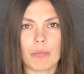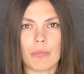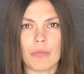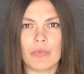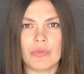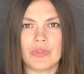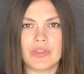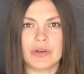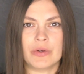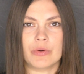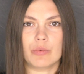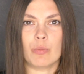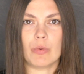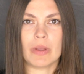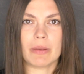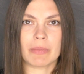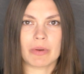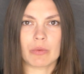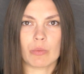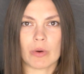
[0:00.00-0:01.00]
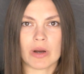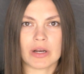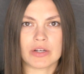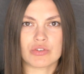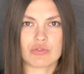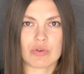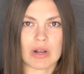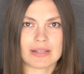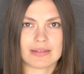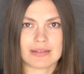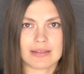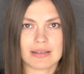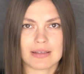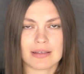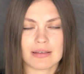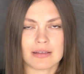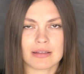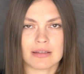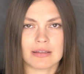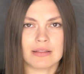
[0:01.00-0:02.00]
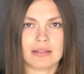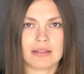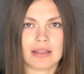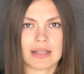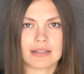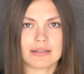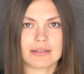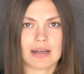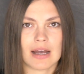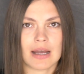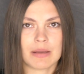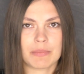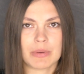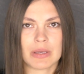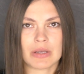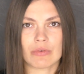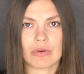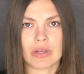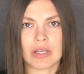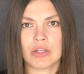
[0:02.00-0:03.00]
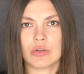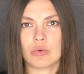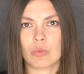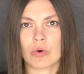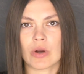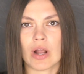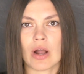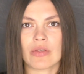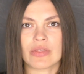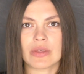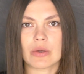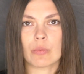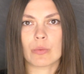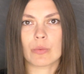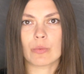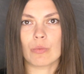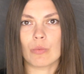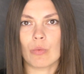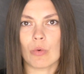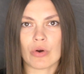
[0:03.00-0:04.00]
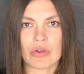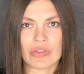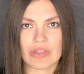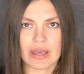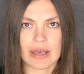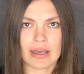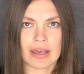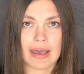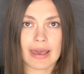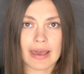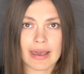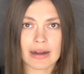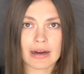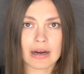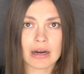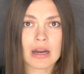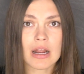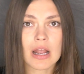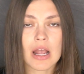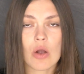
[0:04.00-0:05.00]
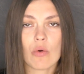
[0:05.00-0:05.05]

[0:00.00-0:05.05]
the women were dressing in that time period or how they wore their hair,